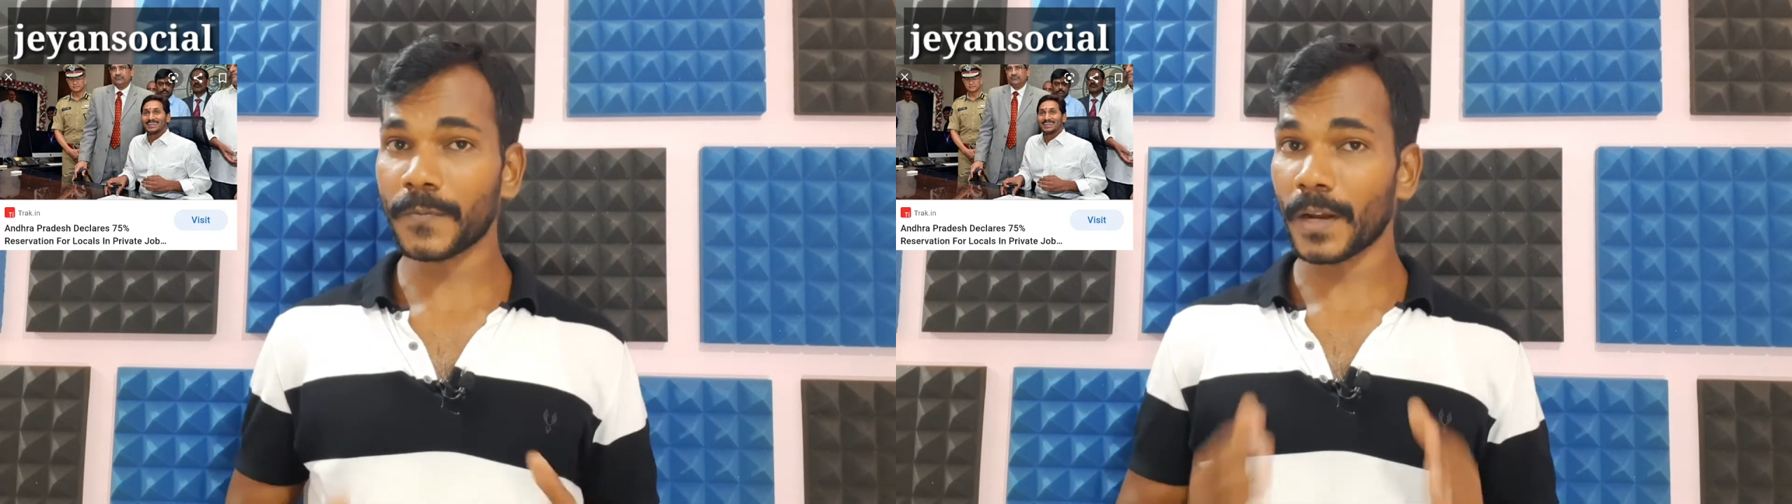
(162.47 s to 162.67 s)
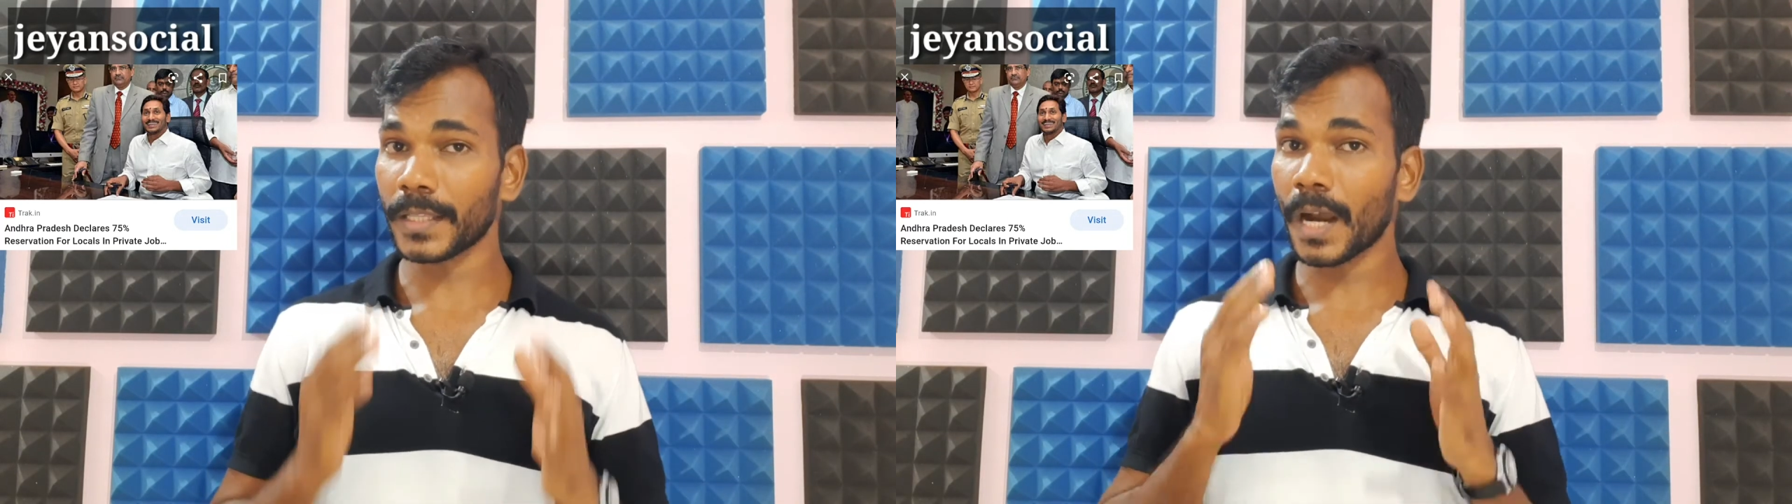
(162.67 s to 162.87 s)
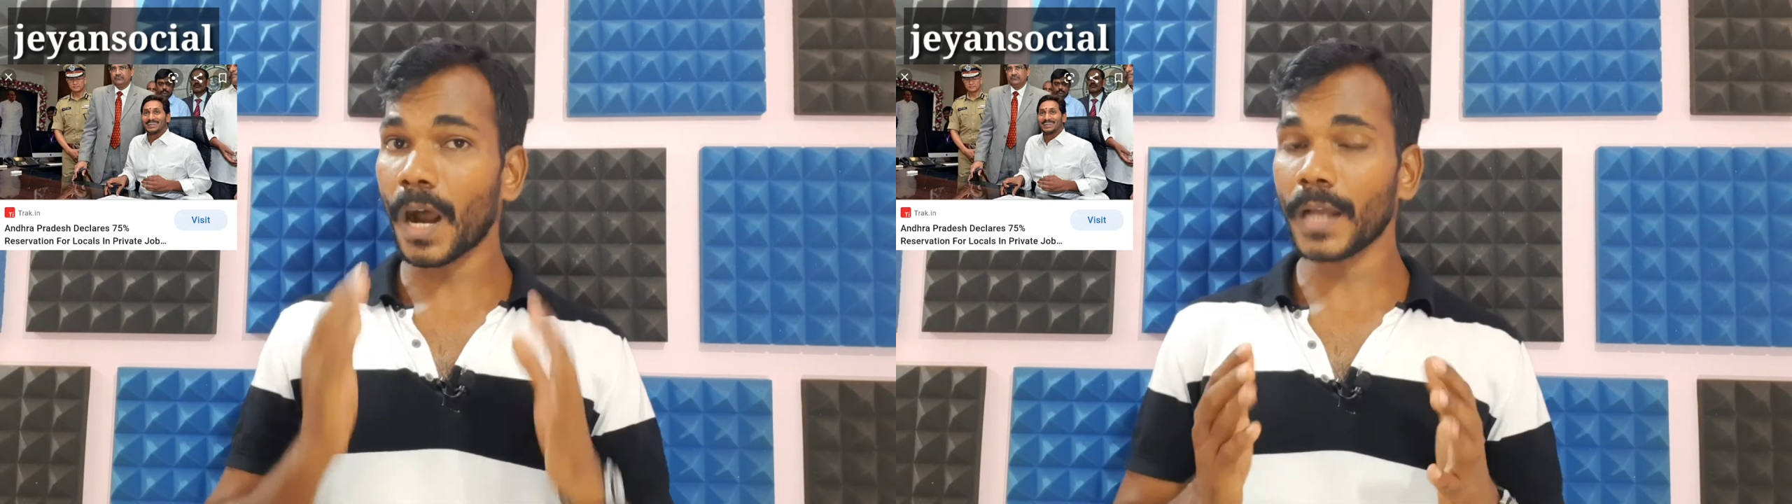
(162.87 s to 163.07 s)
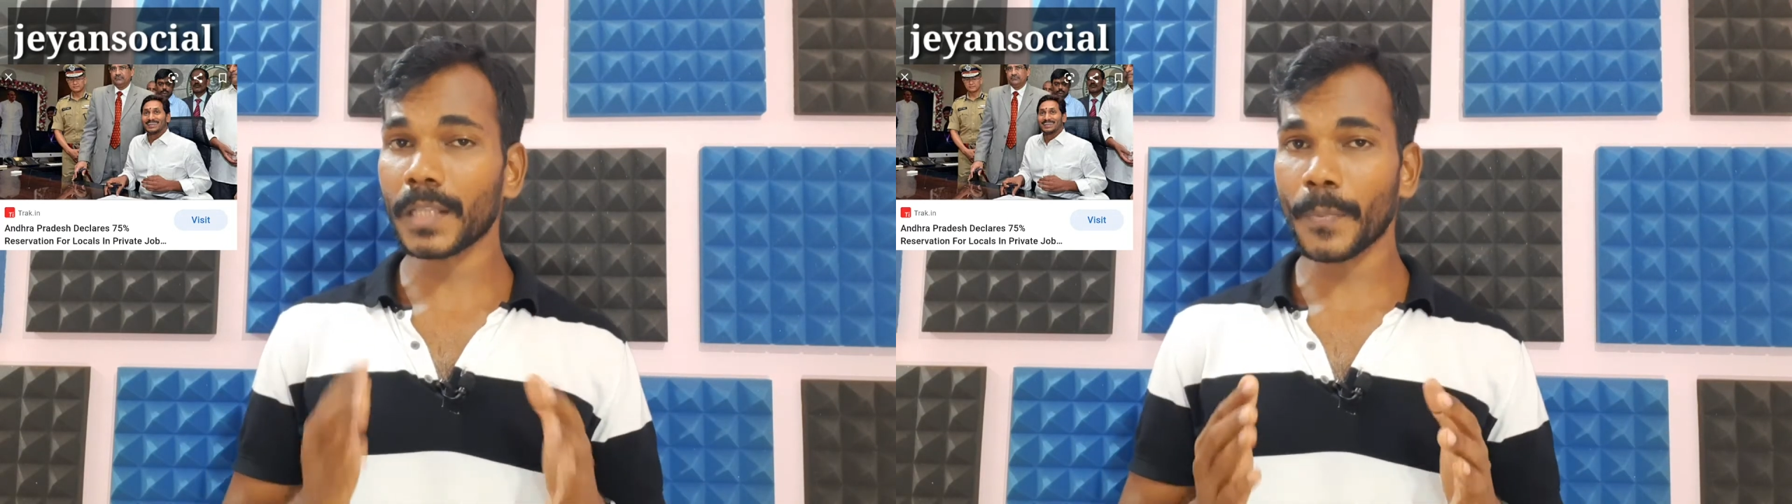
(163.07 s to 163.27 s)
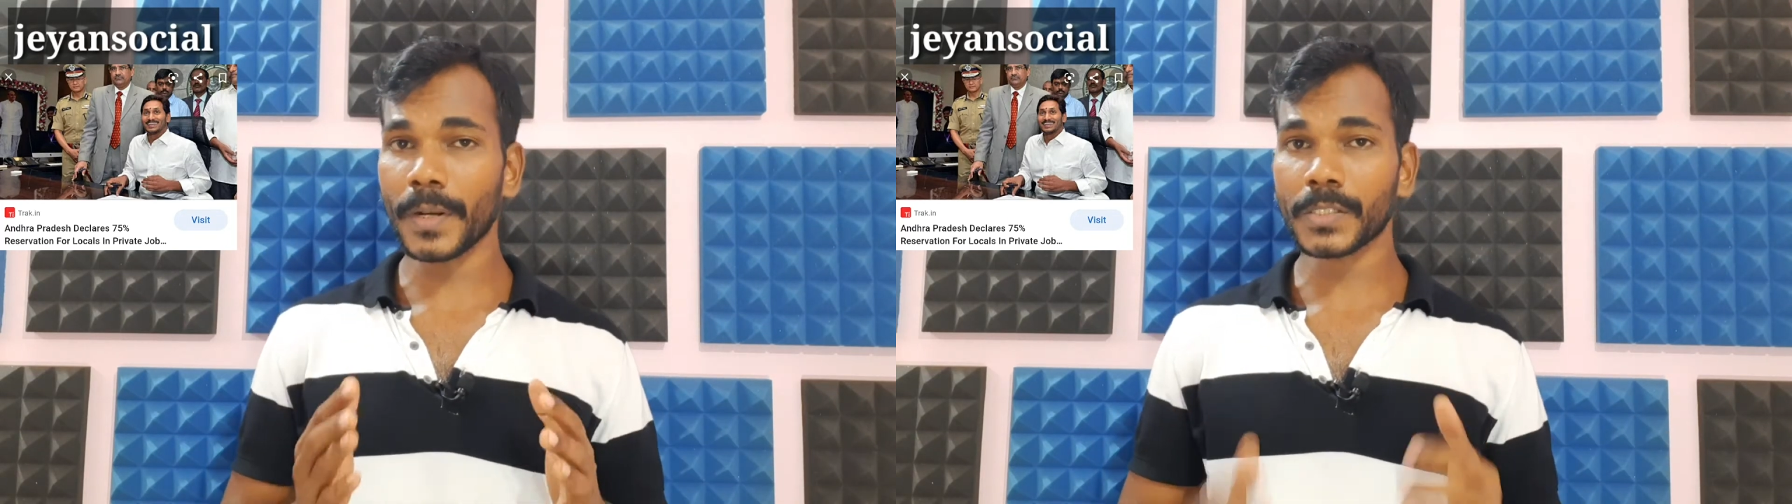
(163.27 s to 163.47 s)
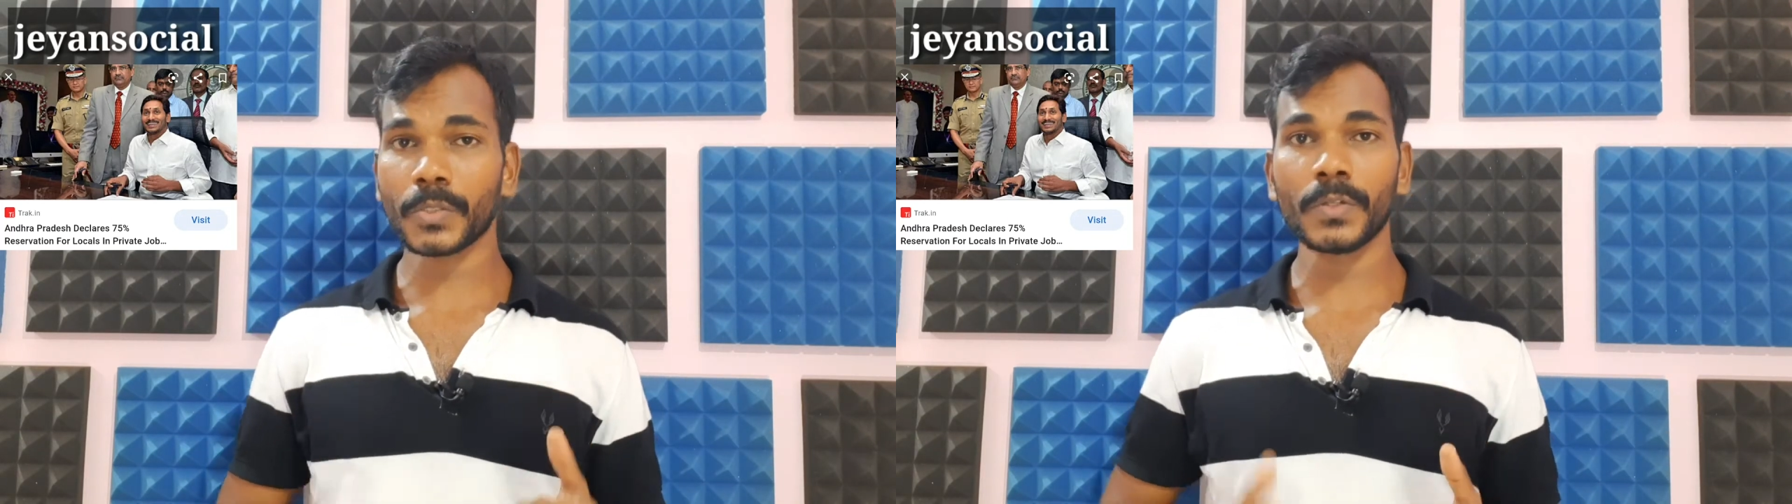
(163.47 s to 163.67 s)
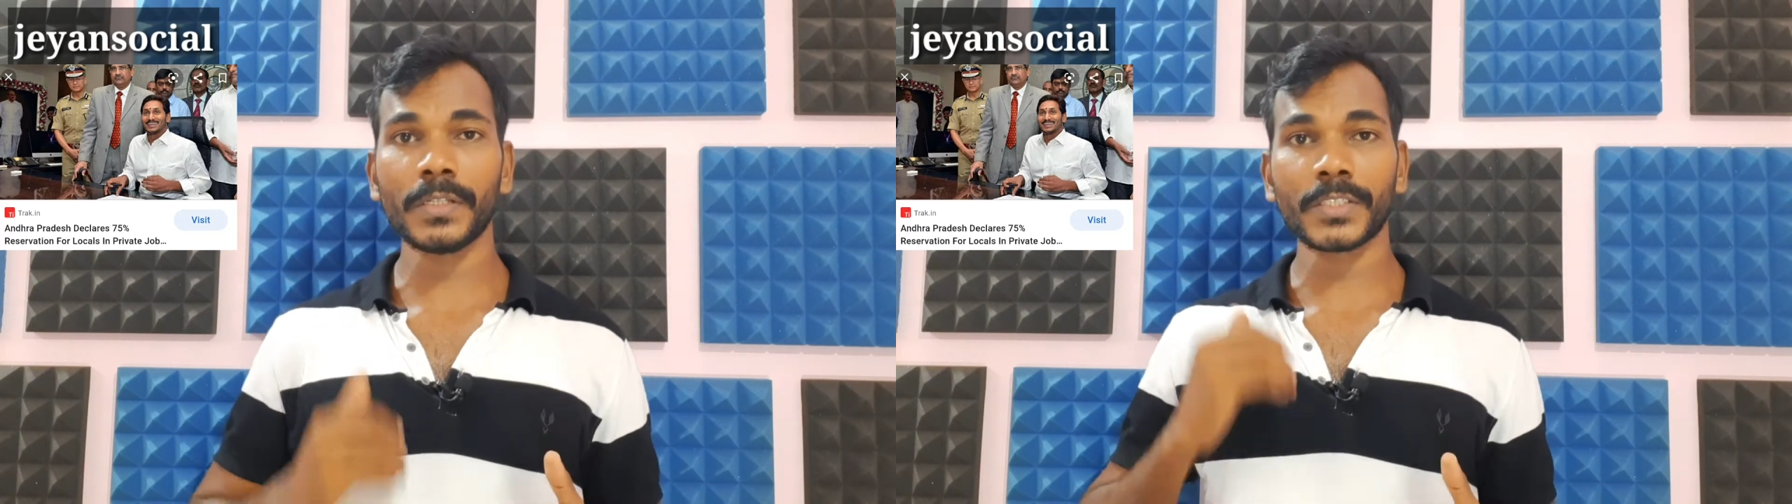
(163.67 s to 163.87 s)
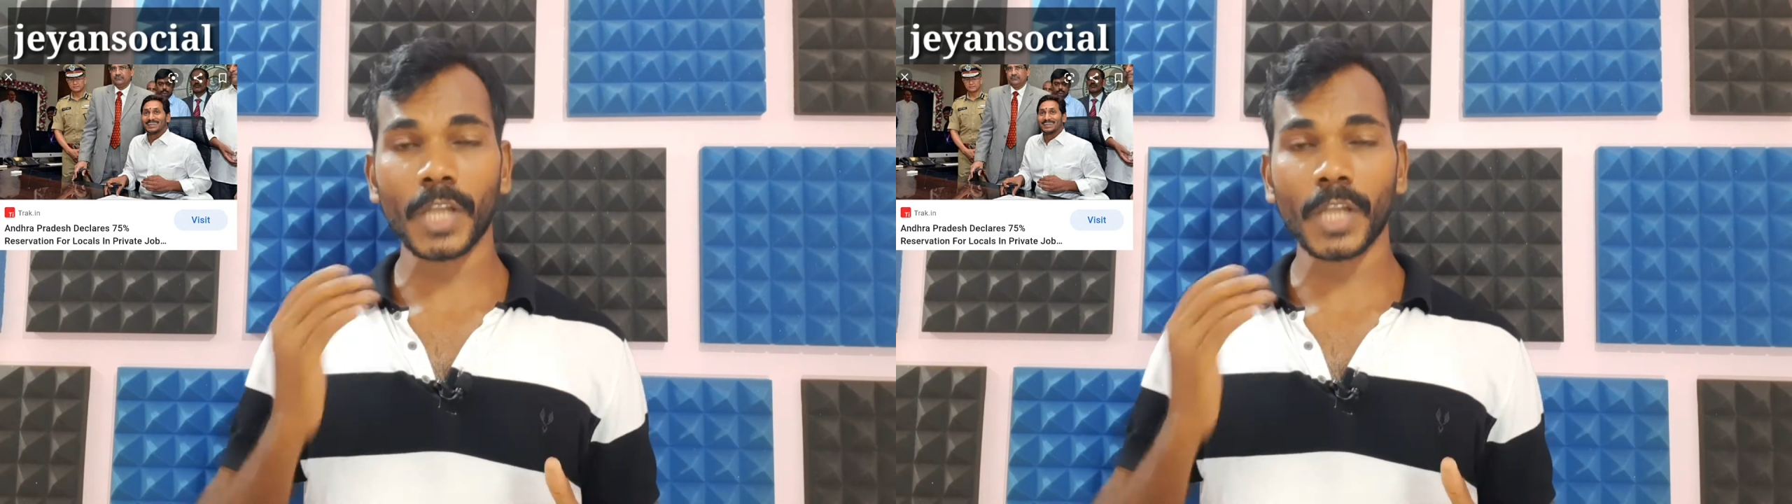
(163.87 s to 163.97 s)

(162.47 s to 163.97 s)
for the entrepreneurs to